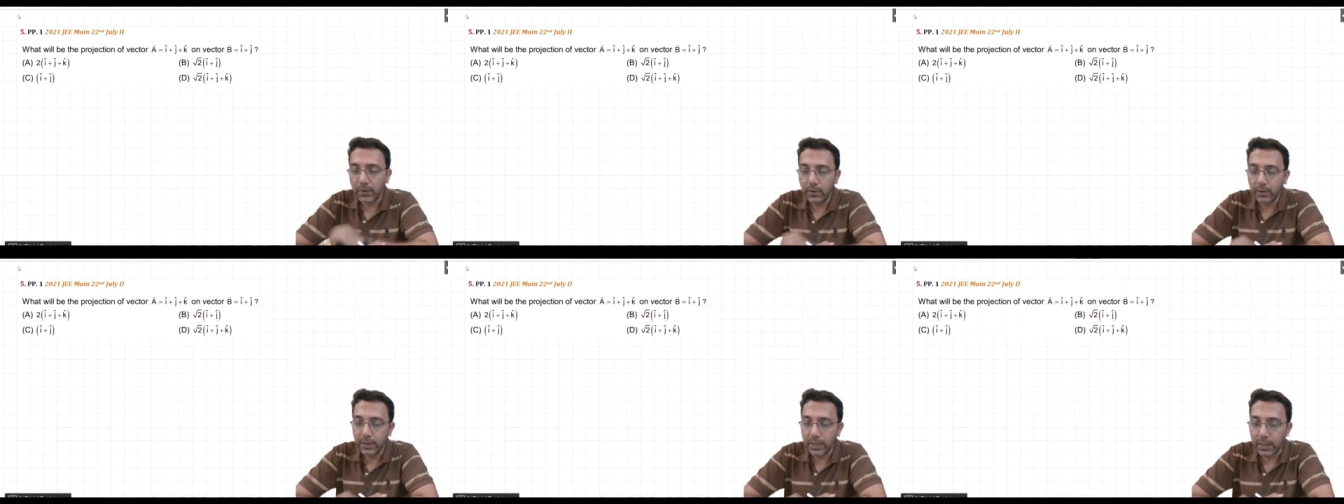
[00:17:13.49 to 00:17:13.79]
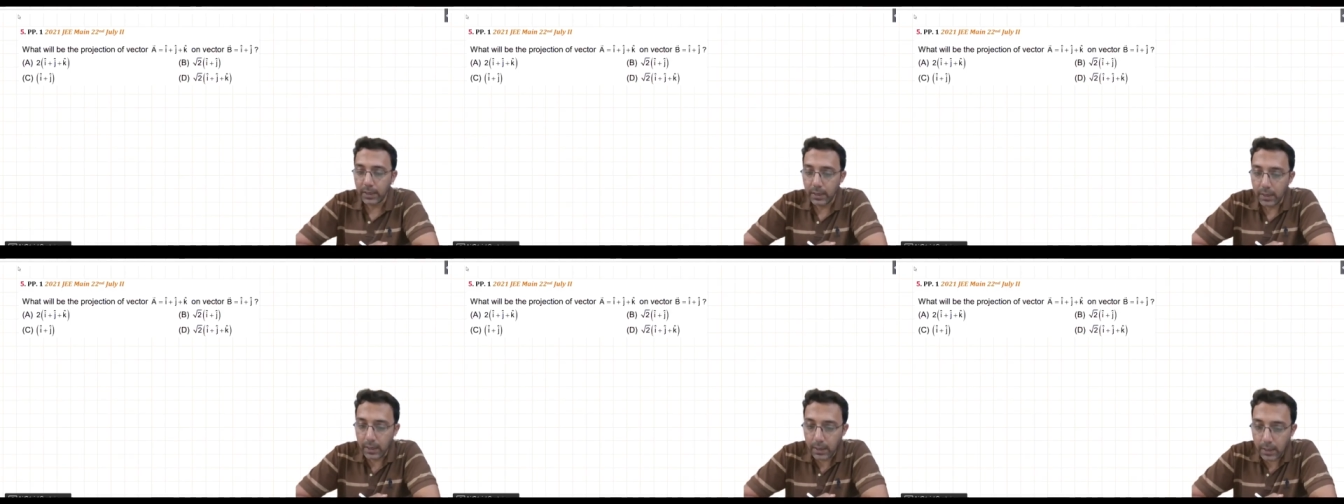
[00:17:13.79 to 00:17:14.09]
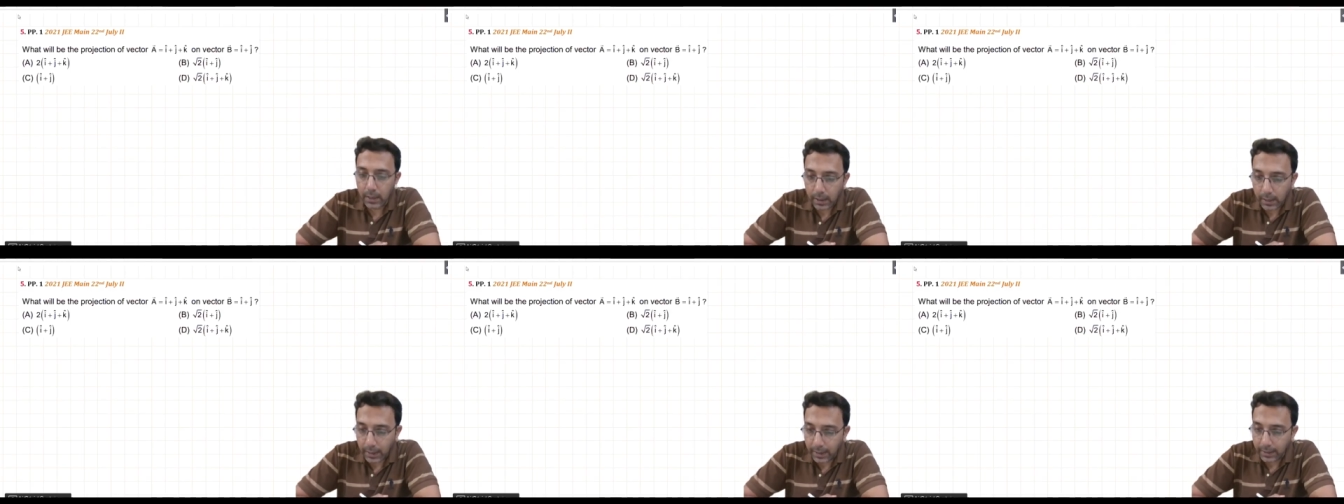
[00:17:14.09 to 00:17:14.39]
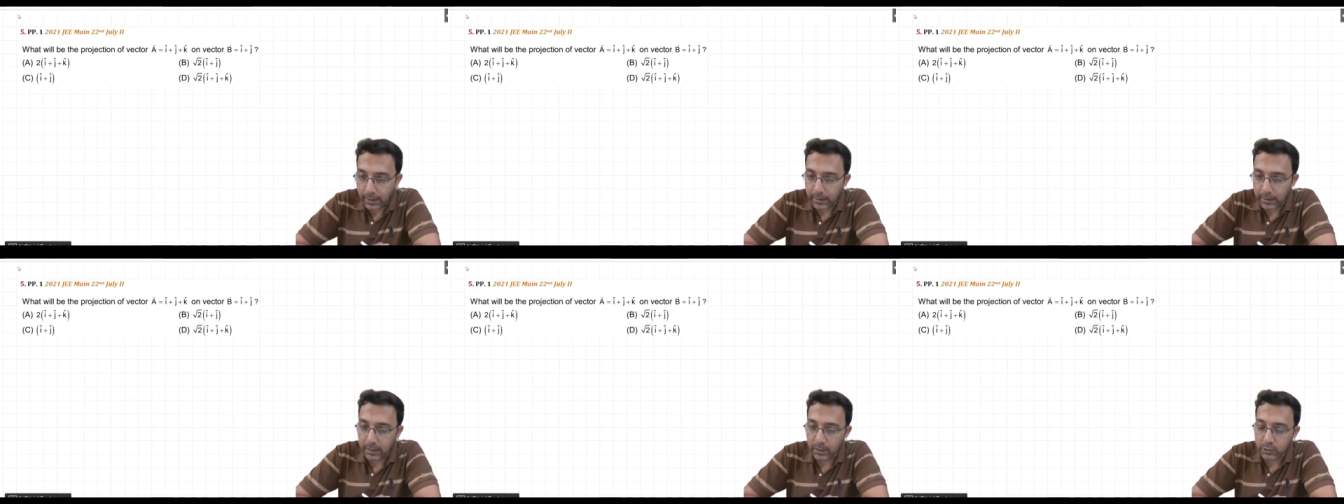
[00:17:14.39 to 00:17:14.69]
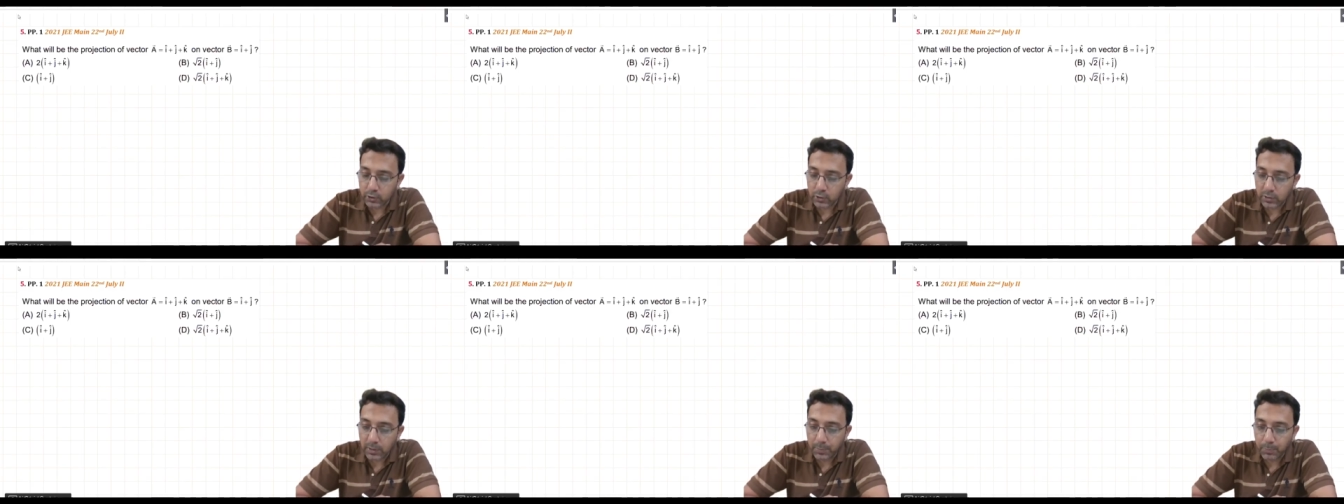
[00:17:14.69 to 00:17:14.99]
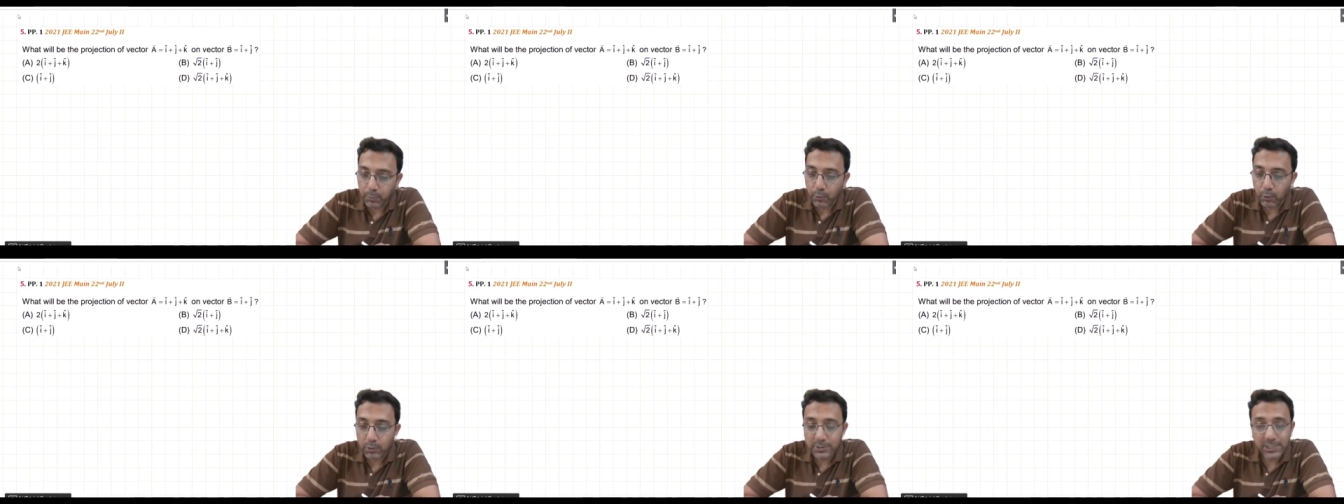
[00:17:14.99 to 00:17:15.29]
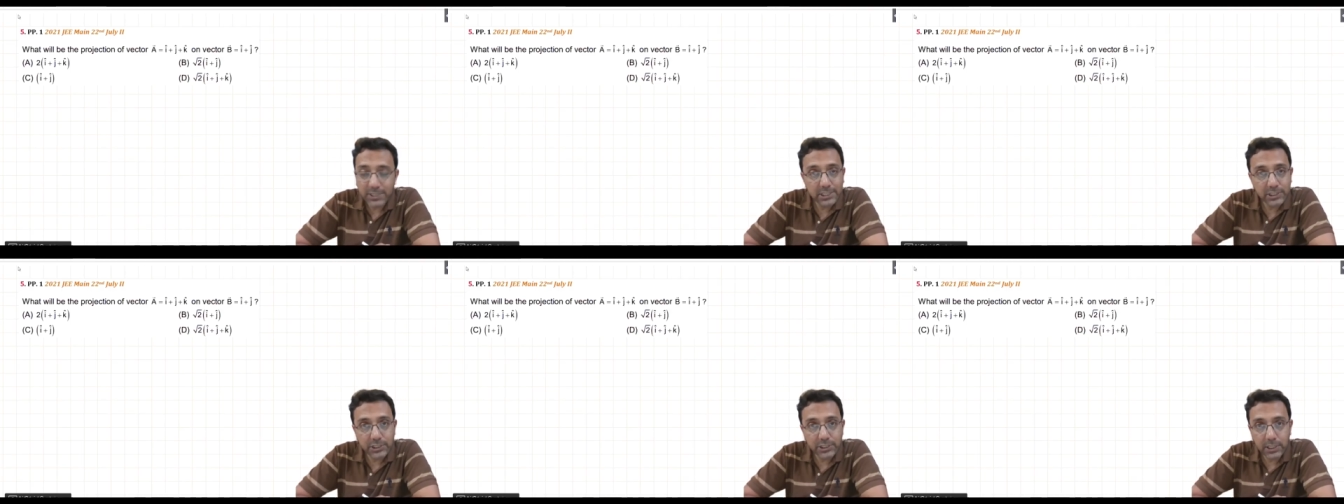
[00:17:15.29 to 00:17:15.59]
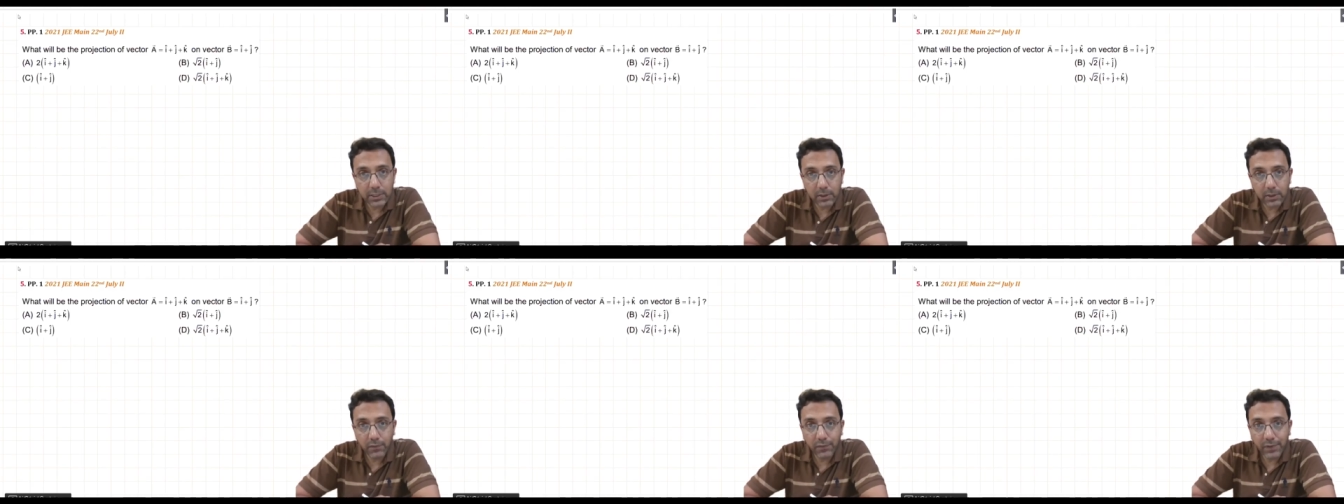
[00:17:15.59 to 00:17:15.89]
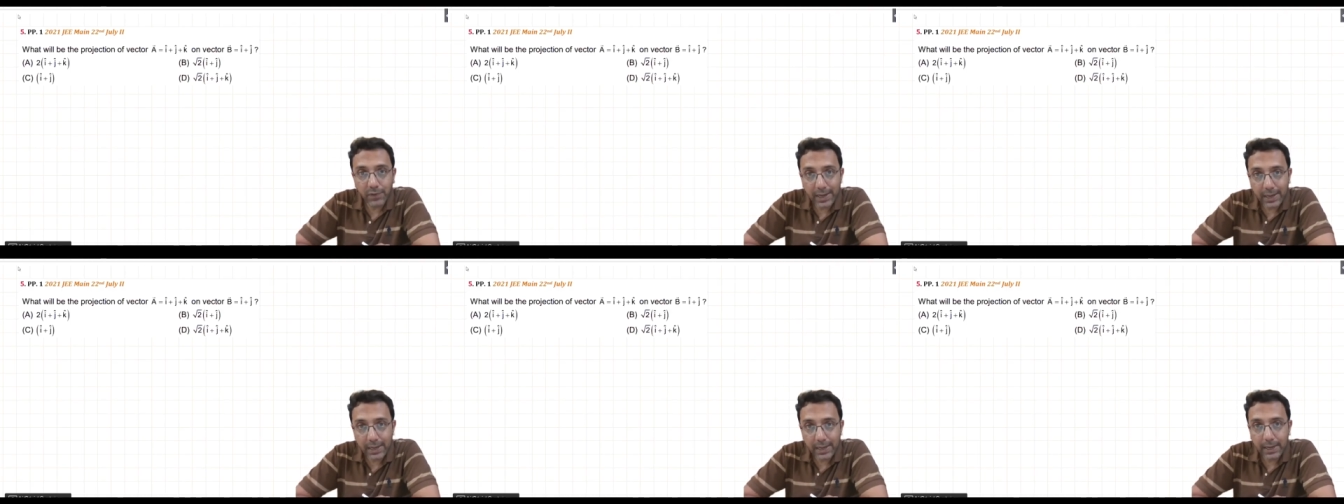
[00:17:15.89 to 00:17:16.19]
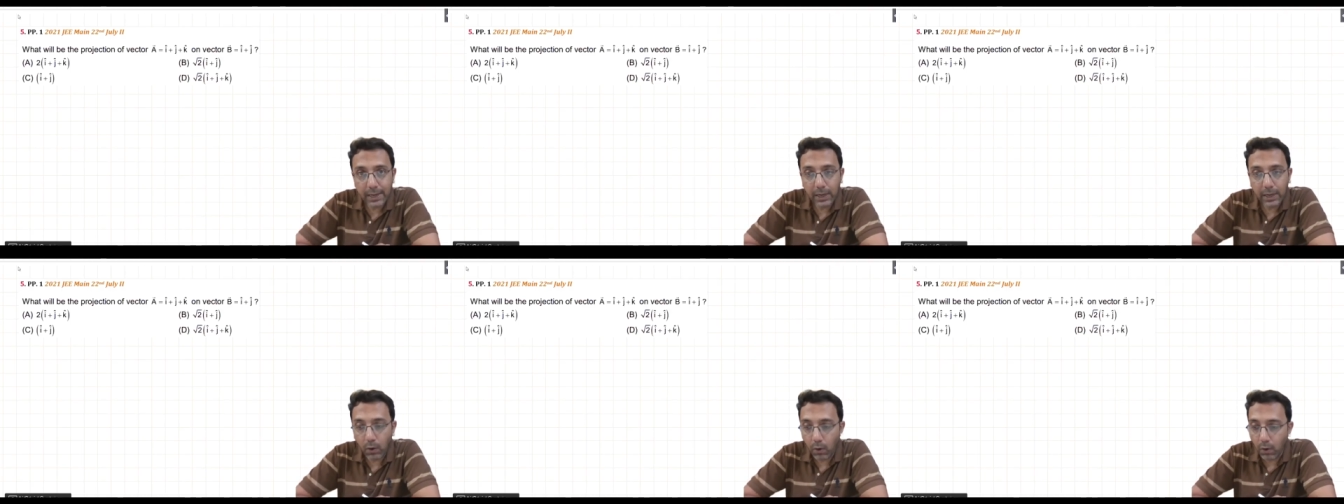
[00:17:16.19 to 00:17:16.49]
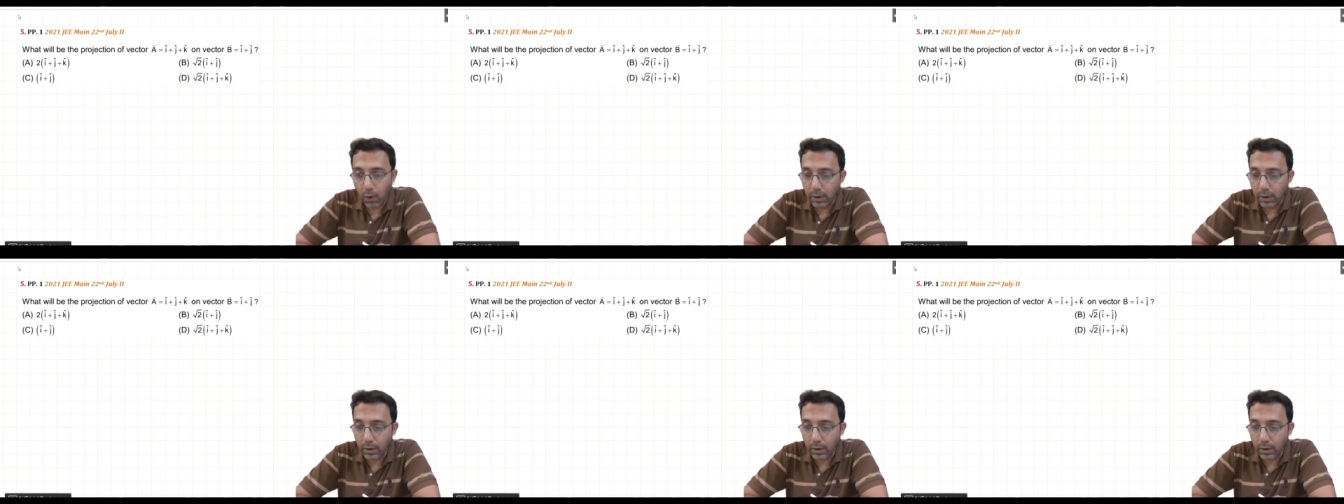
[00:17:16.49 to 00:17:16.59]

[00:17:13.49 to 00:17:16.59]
Okay, and so the projection of A